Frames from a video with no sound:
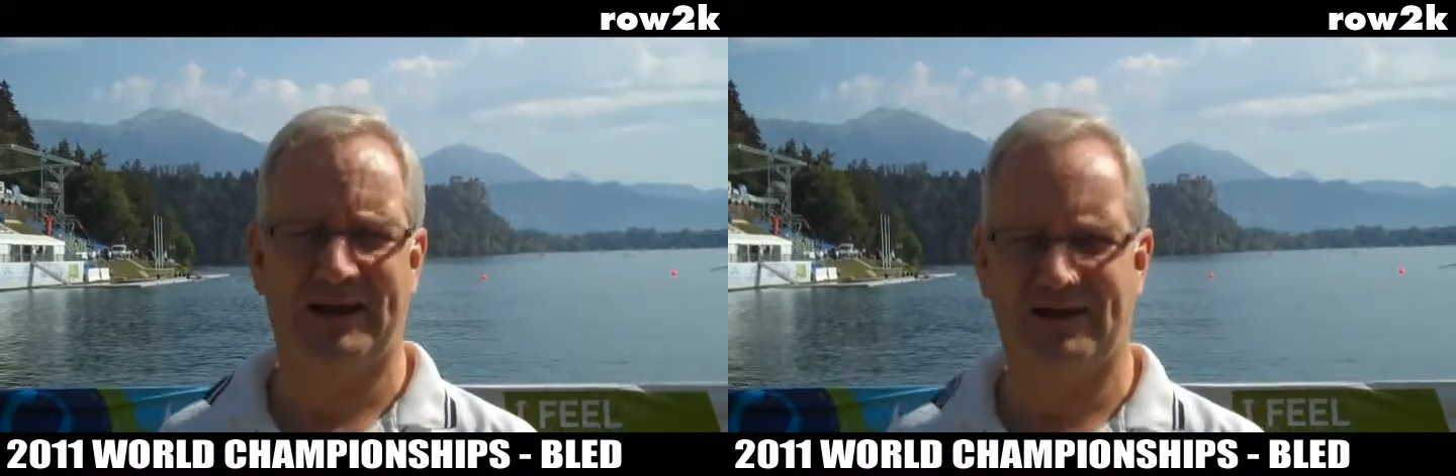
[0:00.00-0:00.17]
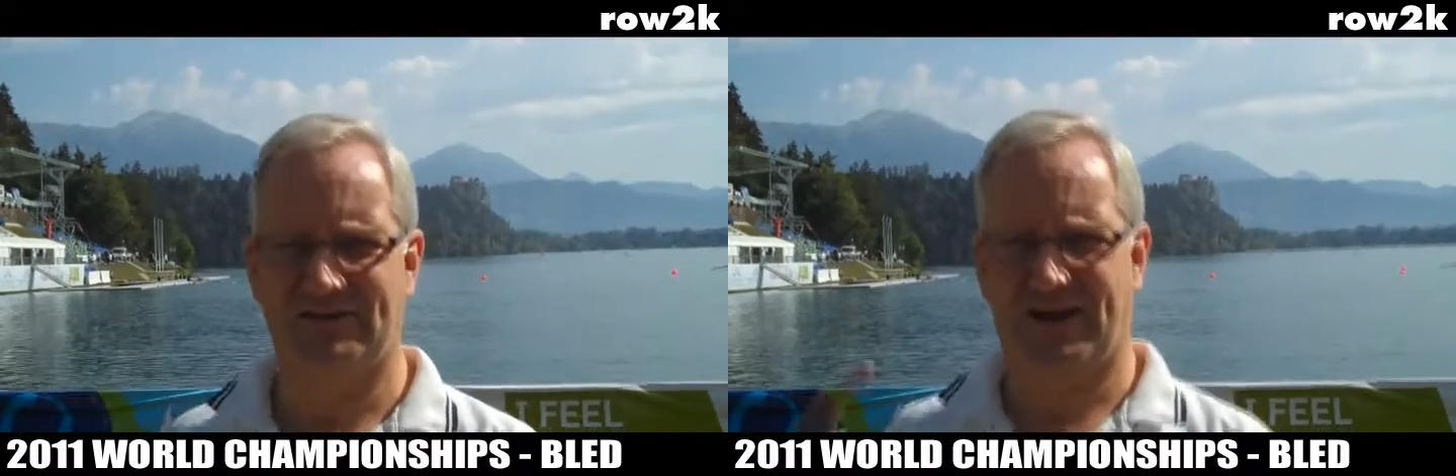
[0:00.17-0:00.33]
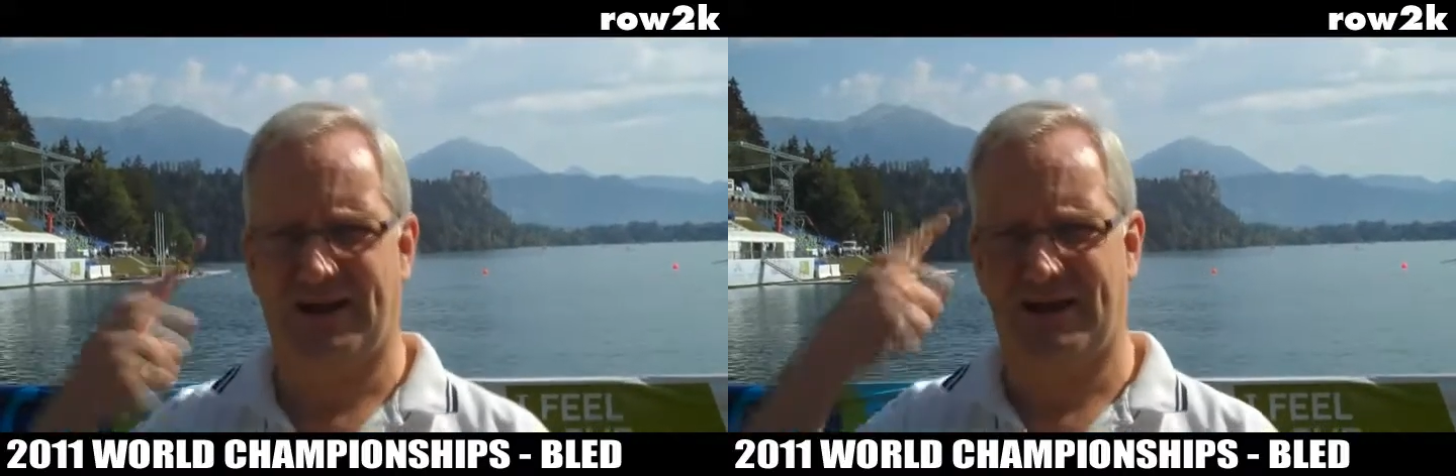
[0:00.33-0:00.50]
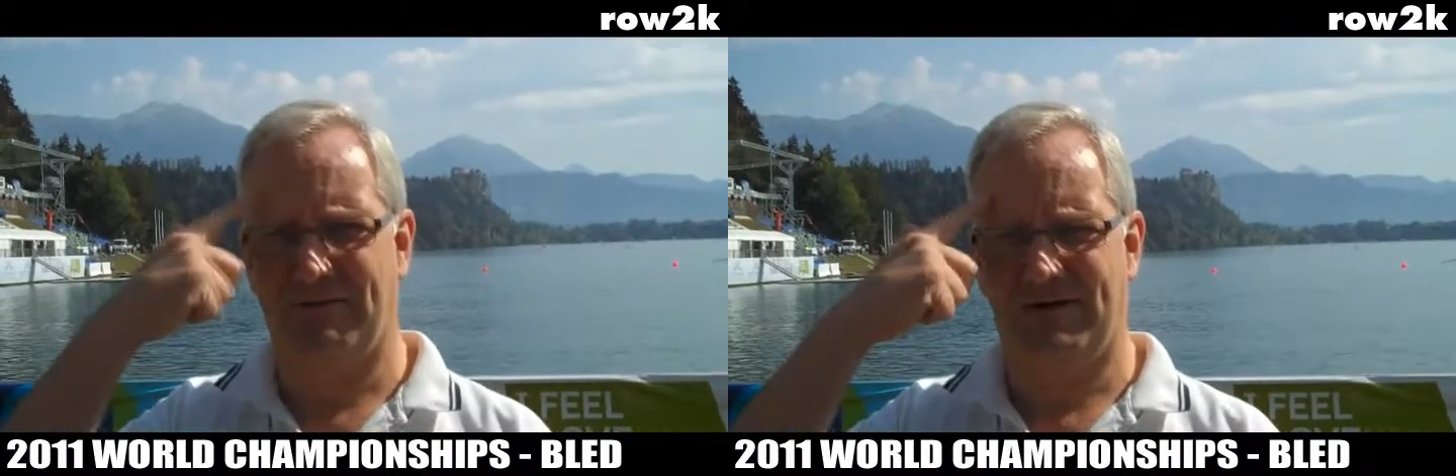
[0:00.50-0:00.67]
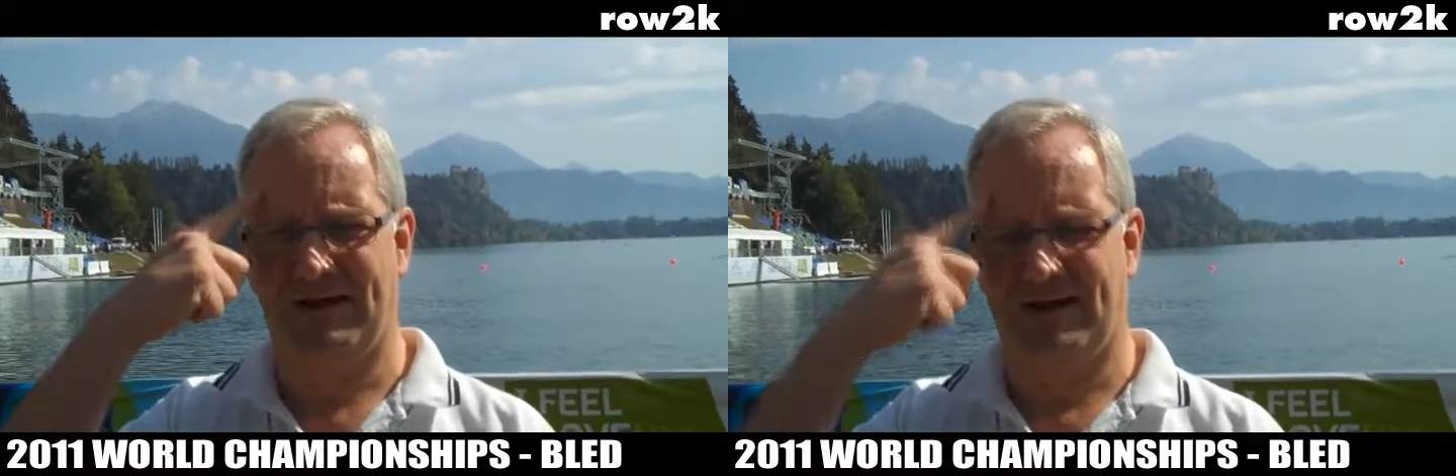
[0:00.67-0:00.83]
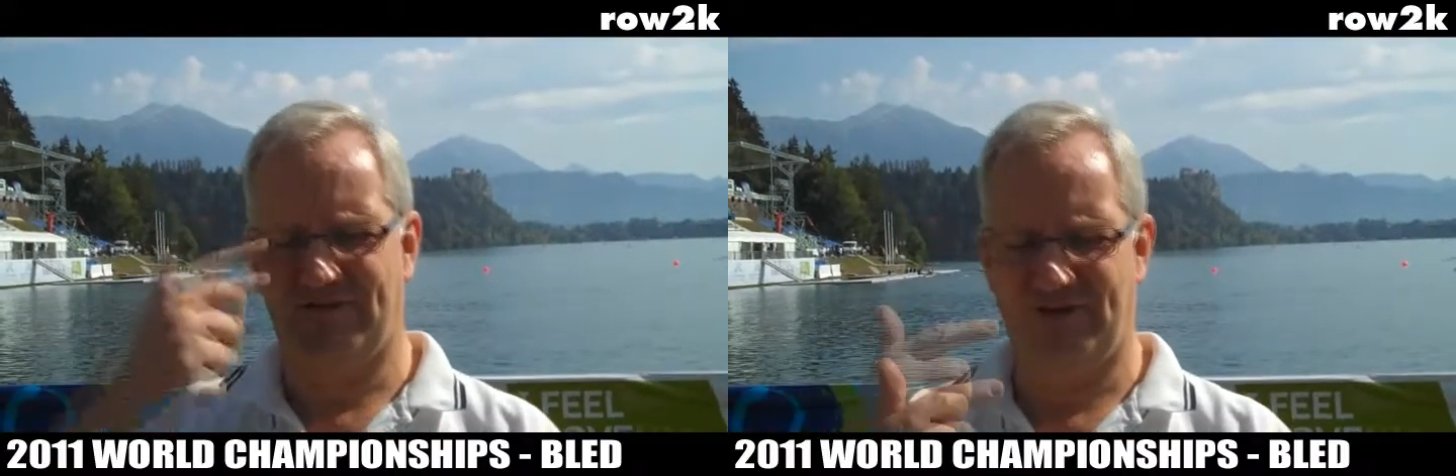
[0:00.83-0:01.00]
And I suddenly
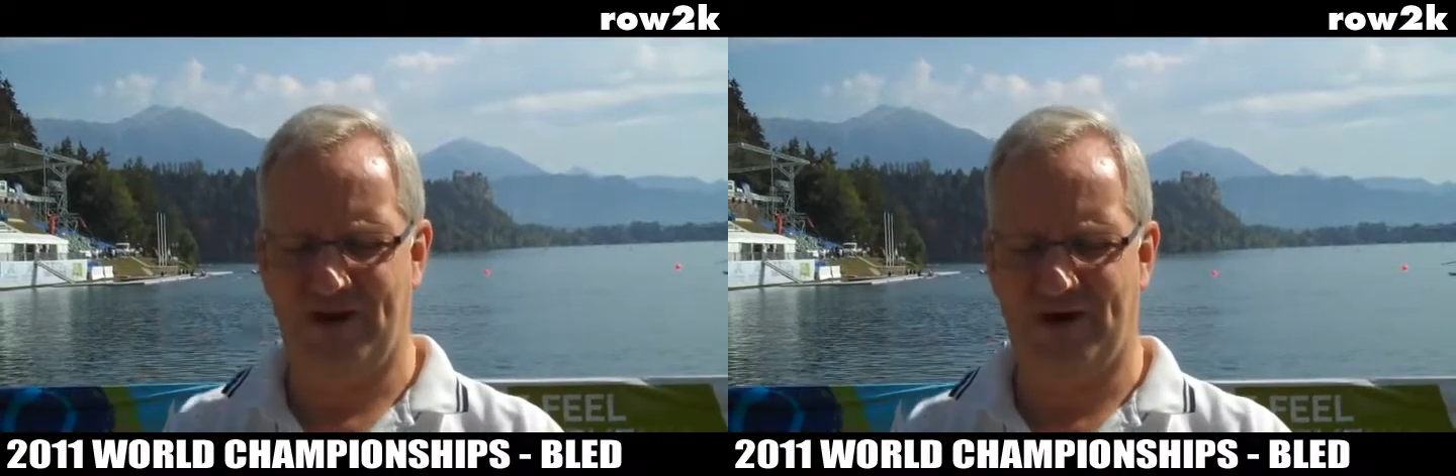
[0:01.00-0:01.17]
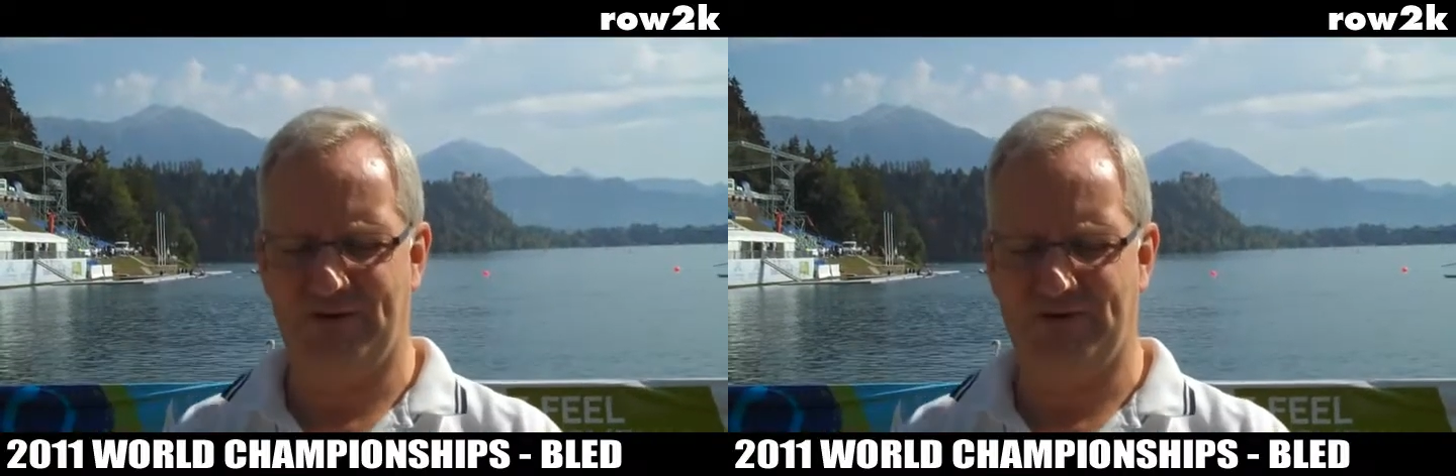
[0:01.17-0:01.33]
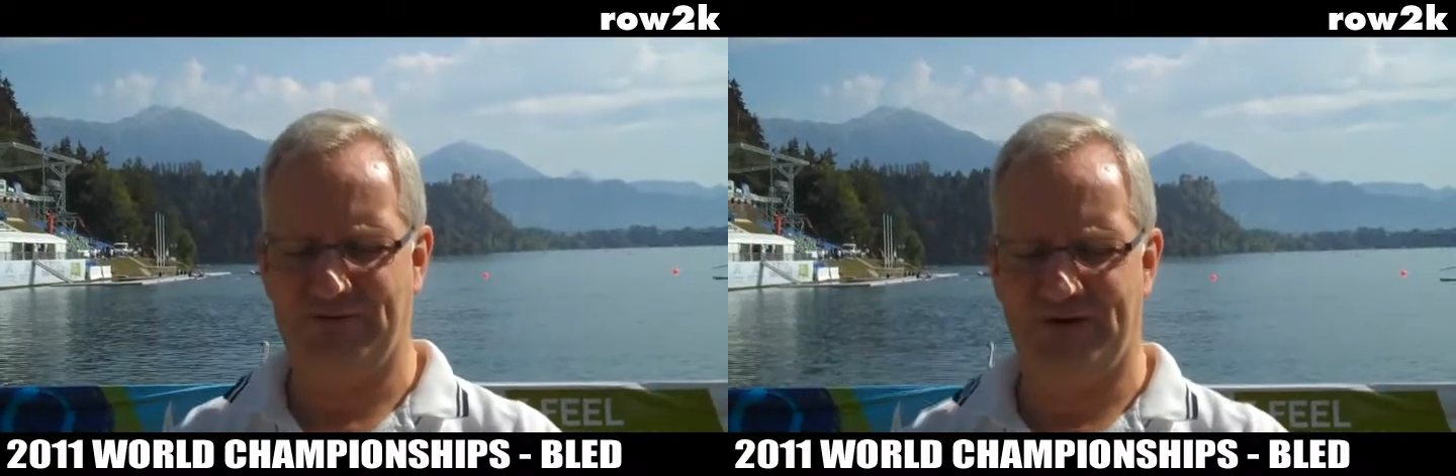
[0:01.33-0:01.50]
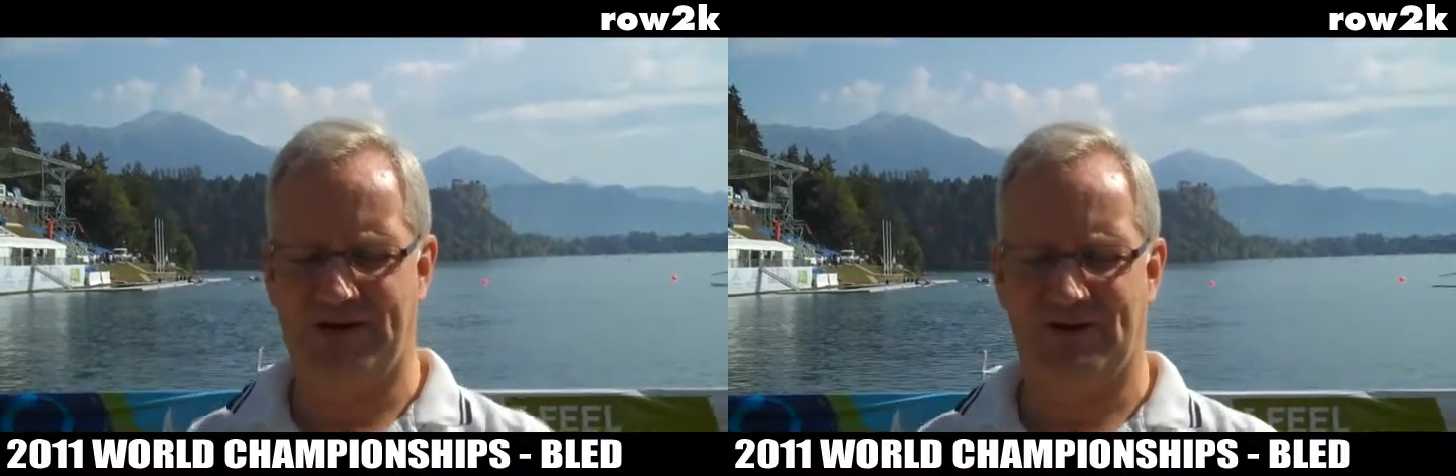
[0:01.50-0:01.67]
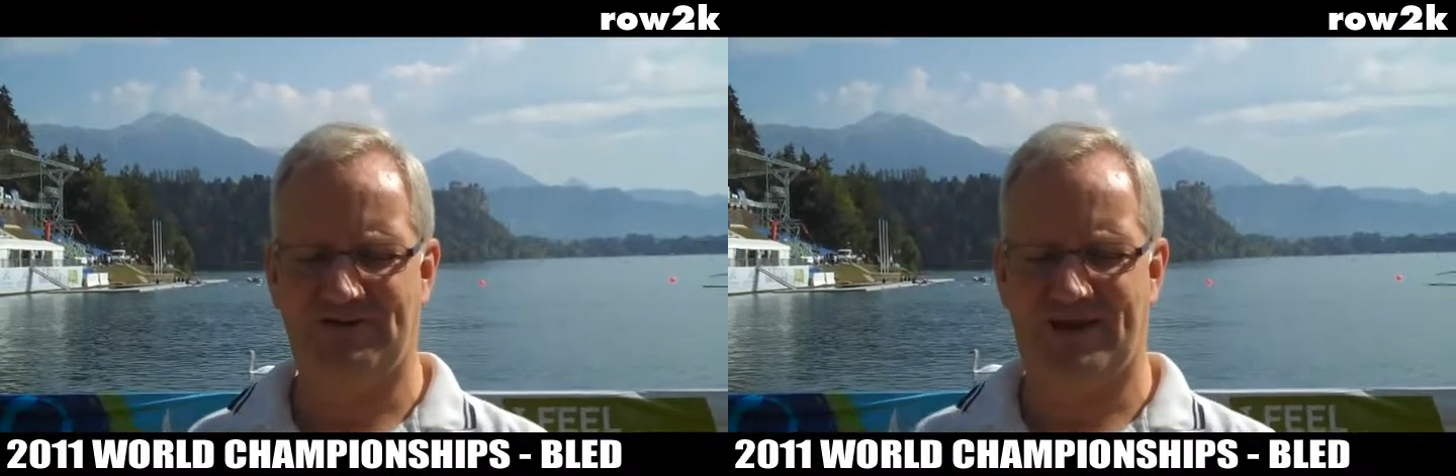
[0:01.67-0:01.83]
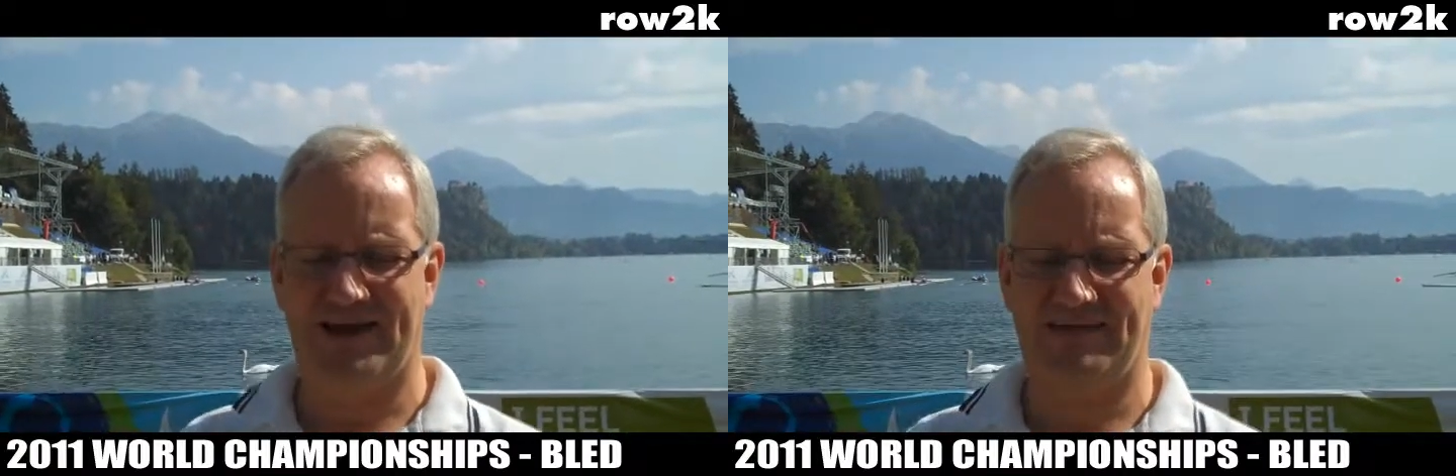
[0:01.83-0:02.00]
realise, no, it's
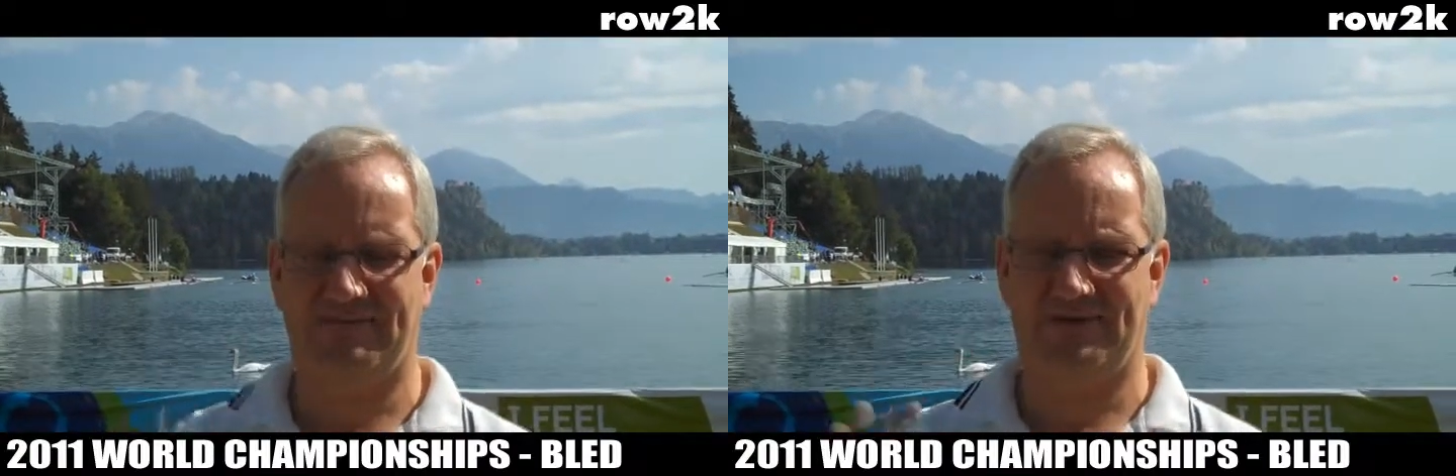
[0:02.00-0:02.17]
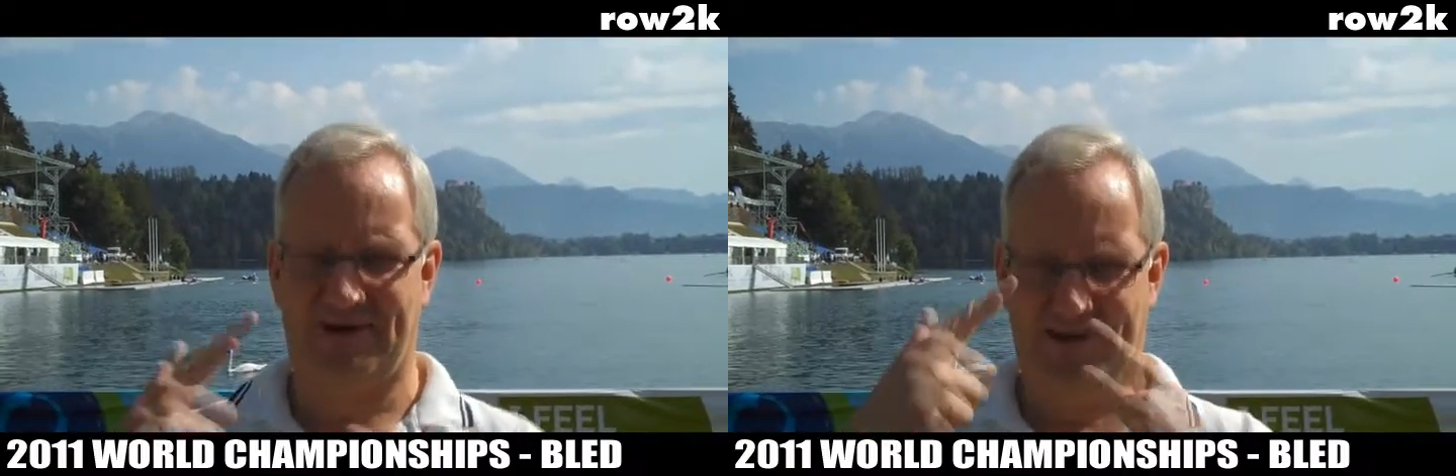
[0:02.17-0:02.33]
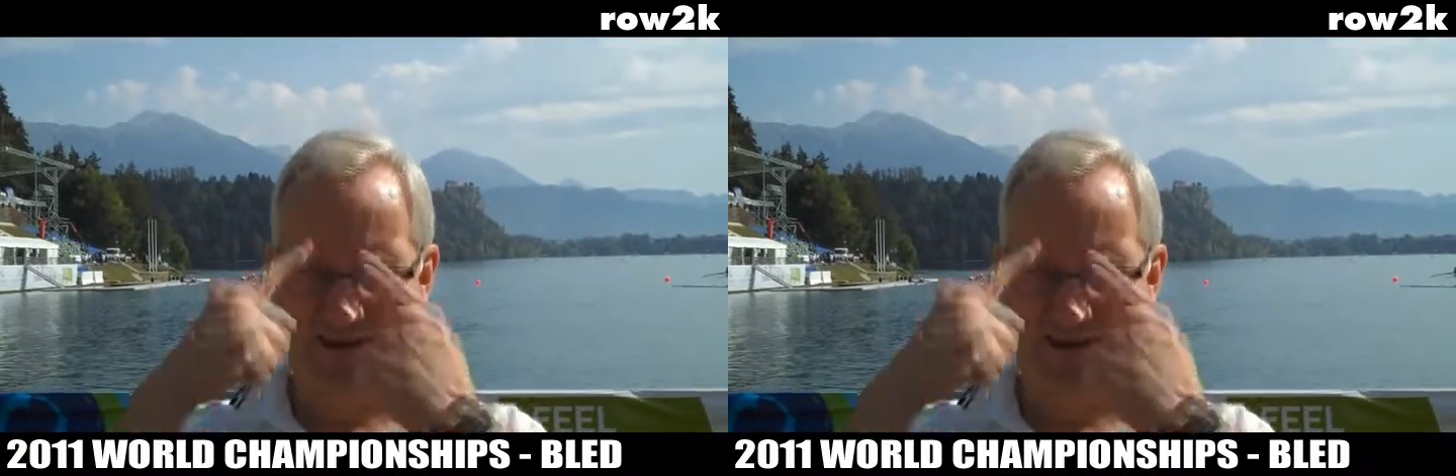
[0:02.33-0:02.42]
because I haven't